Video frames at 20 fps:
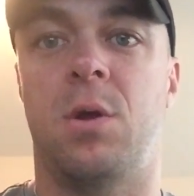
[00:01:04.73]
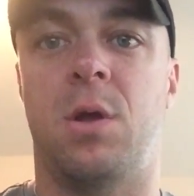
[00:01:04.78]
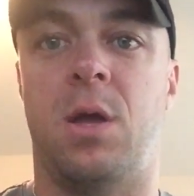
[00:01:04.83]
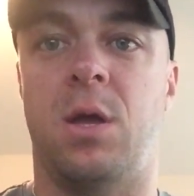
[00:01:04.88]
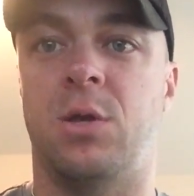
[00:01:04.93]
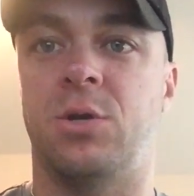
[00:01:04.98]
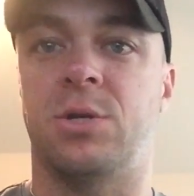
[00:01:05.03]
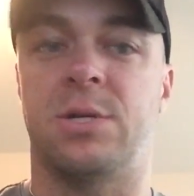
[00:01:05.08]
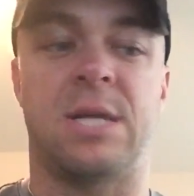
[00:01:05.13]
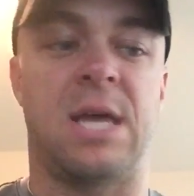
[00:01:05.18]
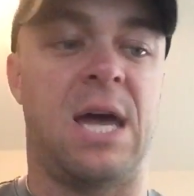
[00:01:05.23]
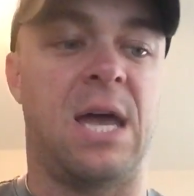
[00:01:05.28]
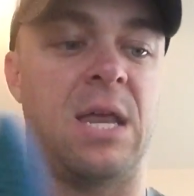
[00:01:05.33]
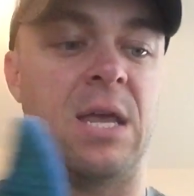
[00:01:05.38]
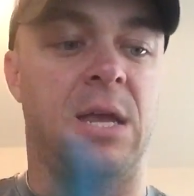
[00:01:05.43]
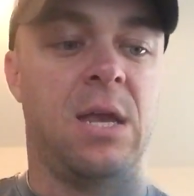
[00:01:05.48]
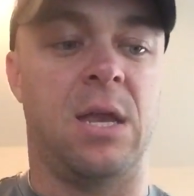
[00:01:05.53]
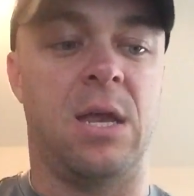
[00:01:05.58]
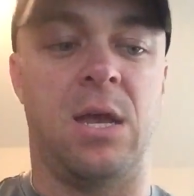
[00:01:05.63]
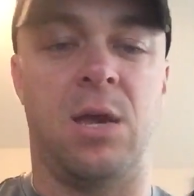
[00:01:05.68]
and just
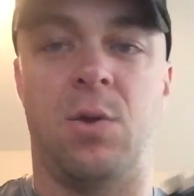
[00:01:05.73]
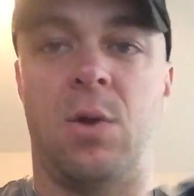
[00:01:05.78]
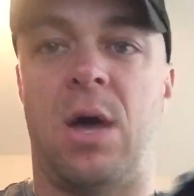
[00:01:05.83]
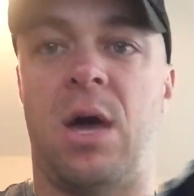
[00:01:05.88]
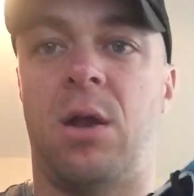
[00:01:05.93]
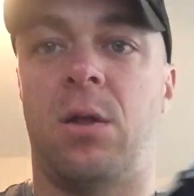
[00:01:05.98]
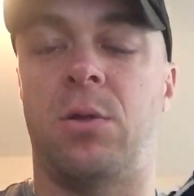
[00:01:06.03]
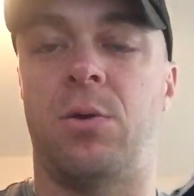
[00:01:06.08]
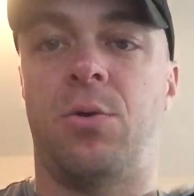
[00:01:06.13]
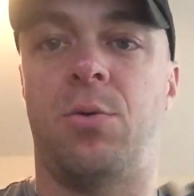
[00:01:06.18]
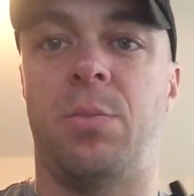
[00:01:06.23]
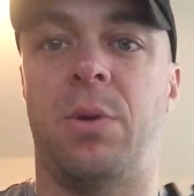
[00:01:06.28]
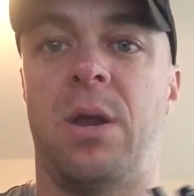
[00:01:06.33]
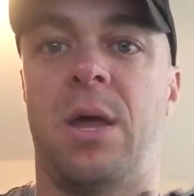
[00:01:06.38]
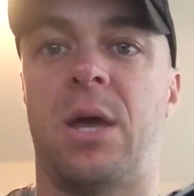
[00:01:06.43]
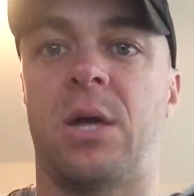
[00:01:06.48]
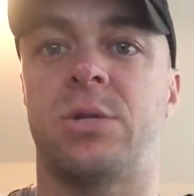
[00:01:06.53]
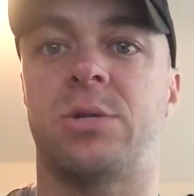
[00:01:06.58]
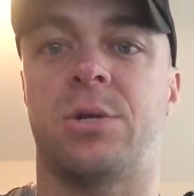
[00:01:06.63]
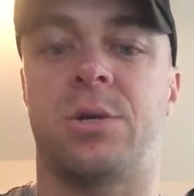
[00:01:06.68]
adding it in, add a little bit
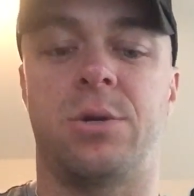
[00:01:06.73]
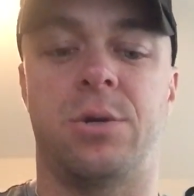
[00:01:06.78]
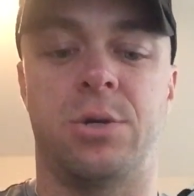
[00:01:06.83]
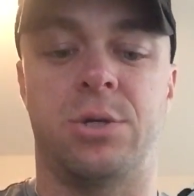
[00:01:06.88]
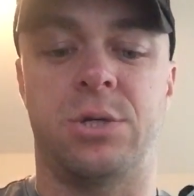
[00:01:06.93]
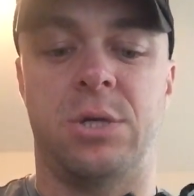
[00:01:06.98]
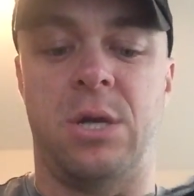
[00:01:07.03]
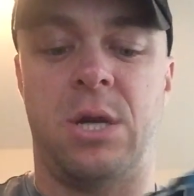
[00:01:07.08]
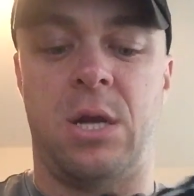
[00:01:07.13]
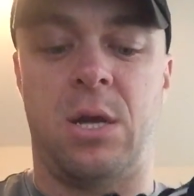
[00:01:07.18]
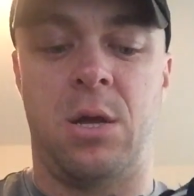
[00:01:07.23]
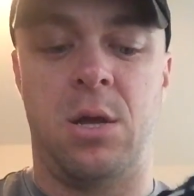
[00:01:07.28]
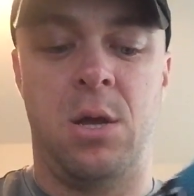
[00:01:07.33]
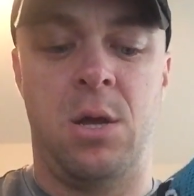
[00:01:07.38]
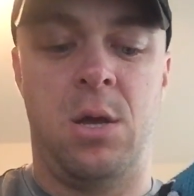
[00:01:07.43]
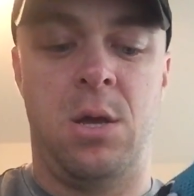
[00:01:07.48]
of extra cushioning.